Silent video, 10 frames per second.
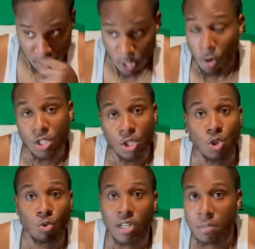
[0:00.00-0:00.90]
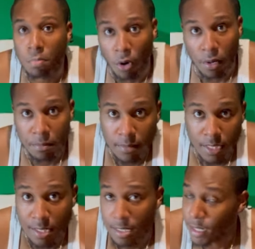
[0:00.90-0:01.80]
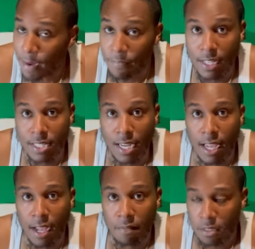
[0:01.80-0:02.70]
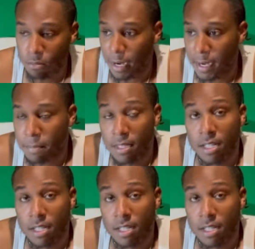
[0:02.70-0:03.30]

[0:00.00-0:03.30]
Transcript: Jokic is doing his part. It's definitely in the second half, right?